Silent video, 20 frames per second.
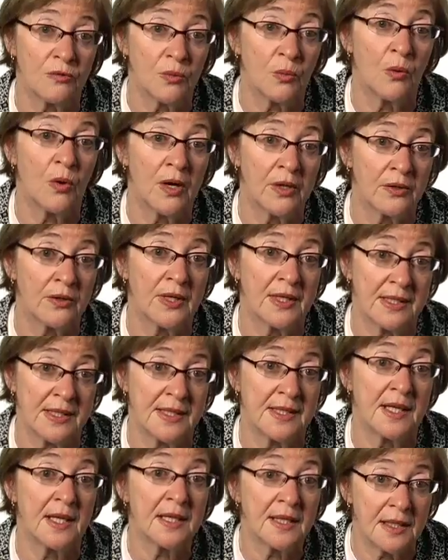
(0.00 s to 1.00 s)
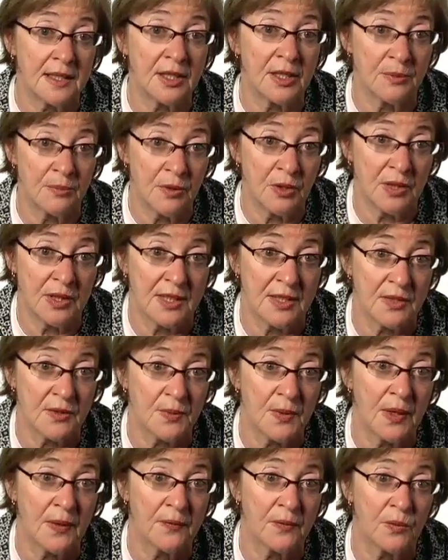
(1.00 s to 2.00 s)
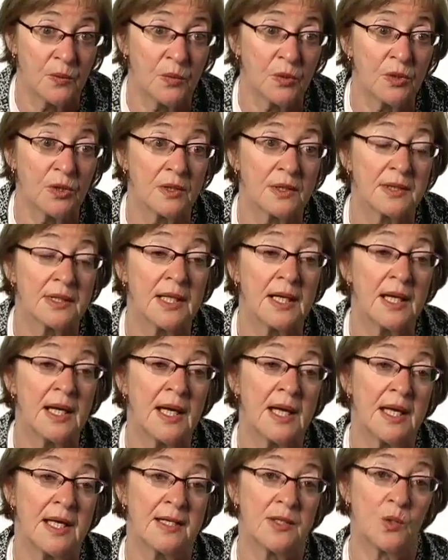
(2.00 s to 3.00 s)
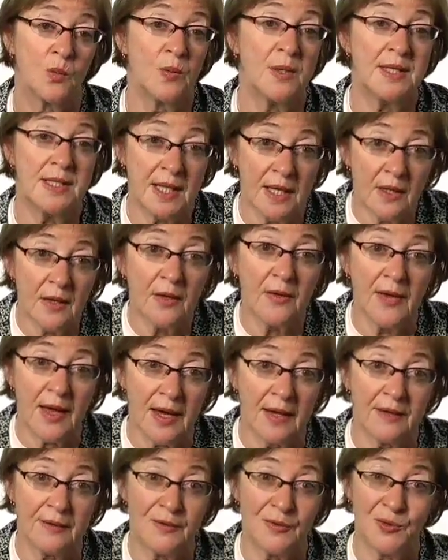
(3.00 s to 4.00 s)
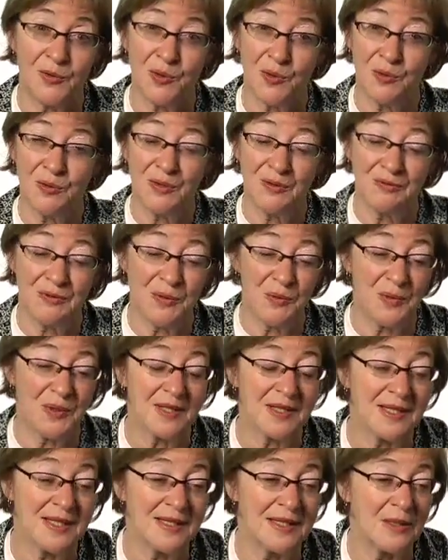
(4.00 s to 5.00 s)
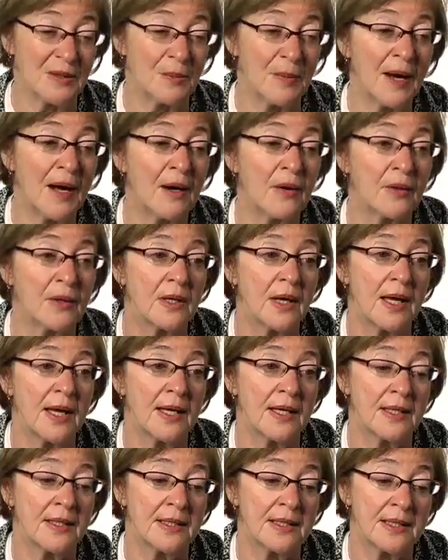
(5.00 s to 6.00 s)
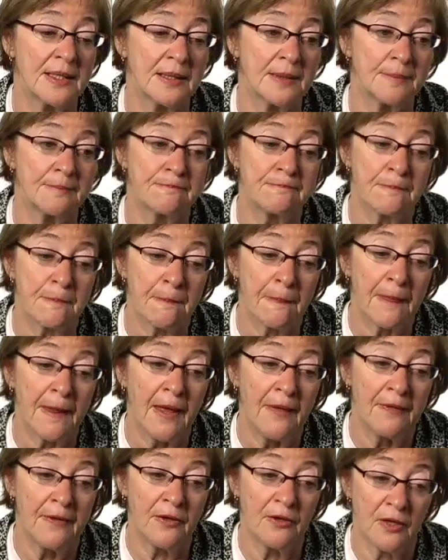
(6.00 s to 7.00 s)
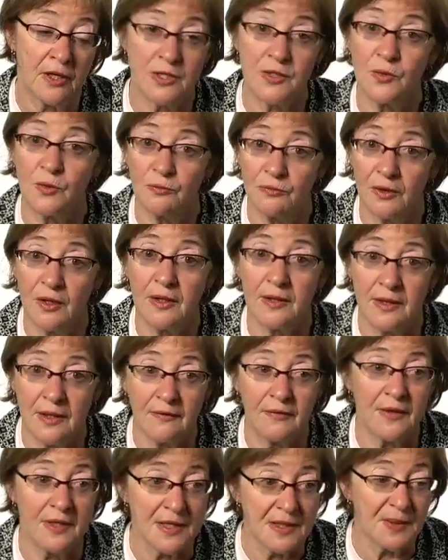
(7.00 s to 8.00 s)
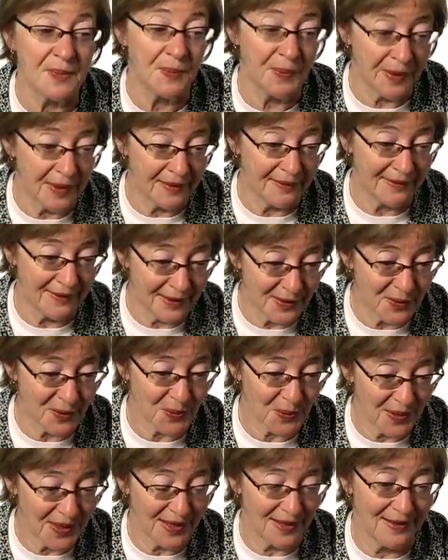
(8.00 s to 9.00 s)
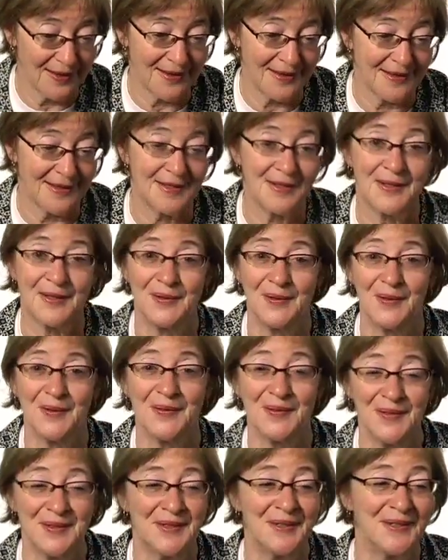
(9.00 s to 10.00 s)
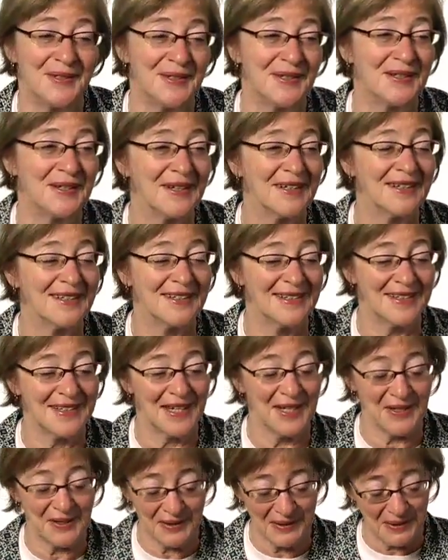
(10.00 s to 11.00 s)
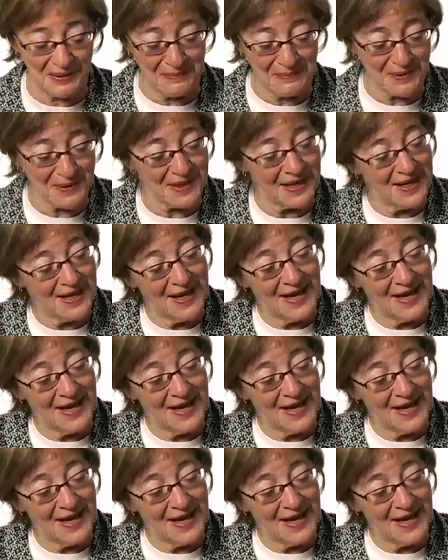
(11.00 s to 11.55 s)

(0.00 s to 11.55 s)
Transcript: for water has done in communities around the world. And so we tell that truth, if you will, to their power. And um, they're not so fond of us, but that's okay because, you know, you, you got to take your lumps.